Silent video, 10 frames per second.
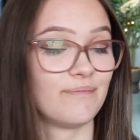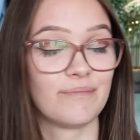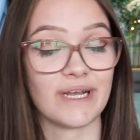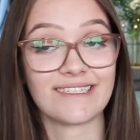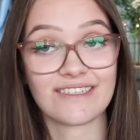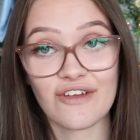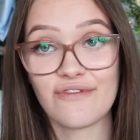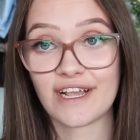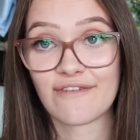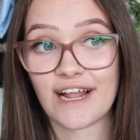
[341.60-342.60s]
but it's so
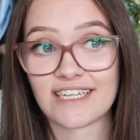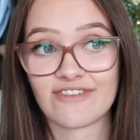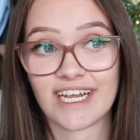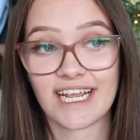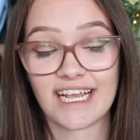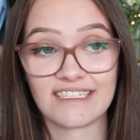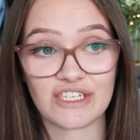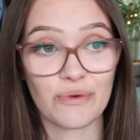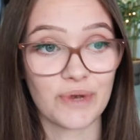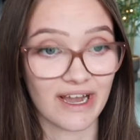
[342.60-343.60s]
figure flattering, it's
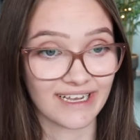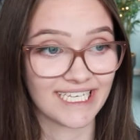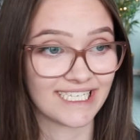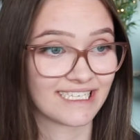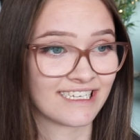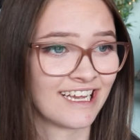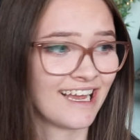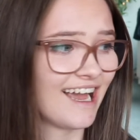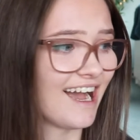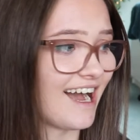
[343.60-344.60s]
so nice,
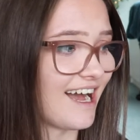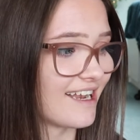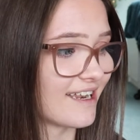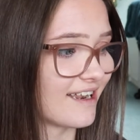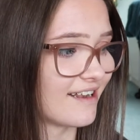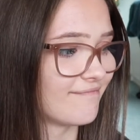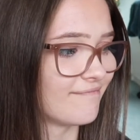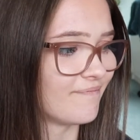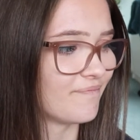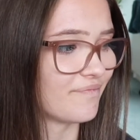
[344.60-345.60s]
and
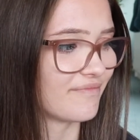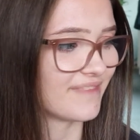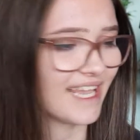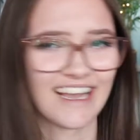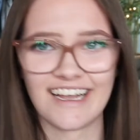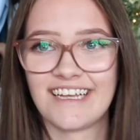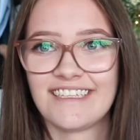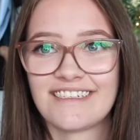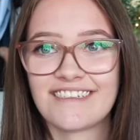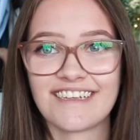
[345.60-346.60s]
yeah,
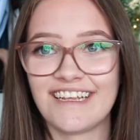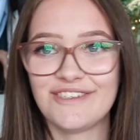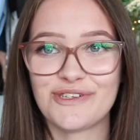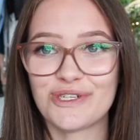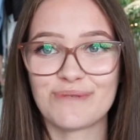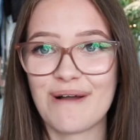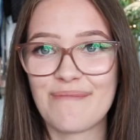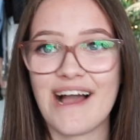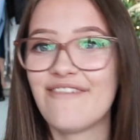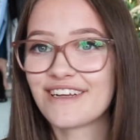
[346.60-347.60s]
it's just my
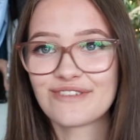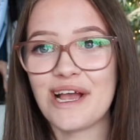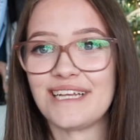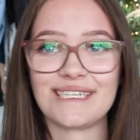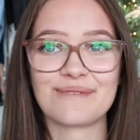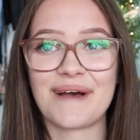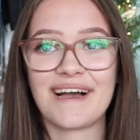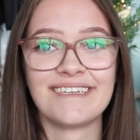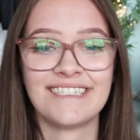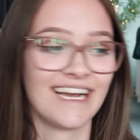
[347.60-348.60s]
perfect dress. It's my